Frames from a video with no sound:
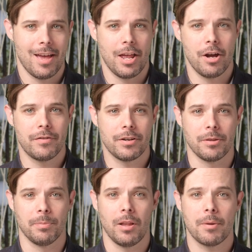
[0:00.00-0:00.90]
Head over to
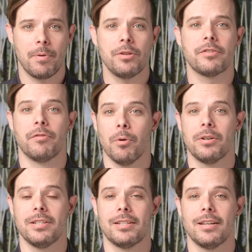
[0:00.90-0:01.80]
the blog post for more
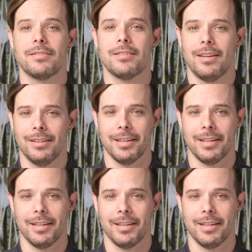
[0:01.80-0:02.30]
details and